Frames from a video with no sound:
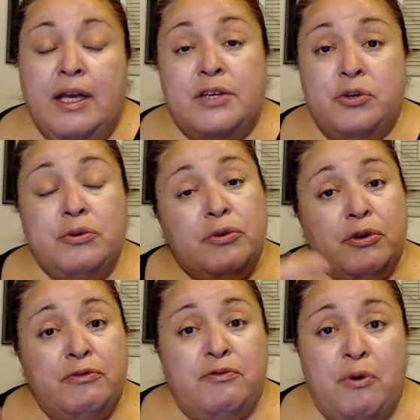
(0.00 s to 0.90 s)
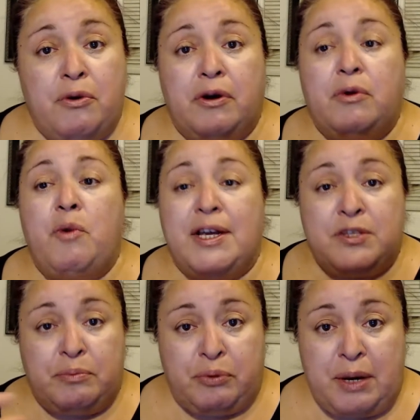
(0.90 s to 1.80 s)
And so in order for white
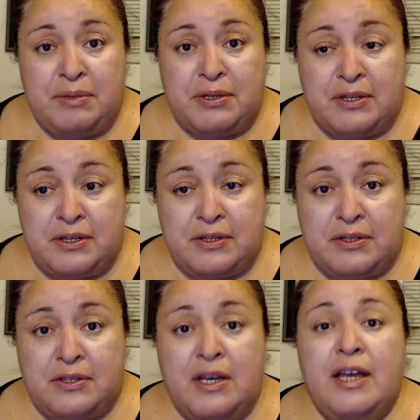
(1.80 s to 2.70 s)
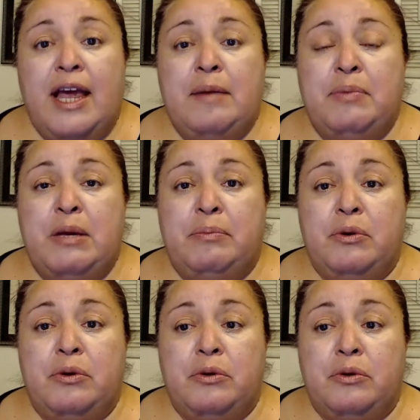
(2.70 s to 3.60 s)
supremacists and
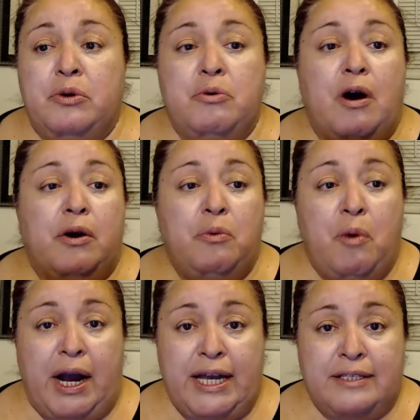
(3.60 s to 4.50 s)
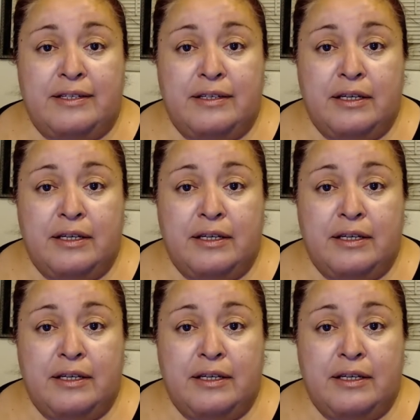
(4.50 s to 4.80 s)
people who are white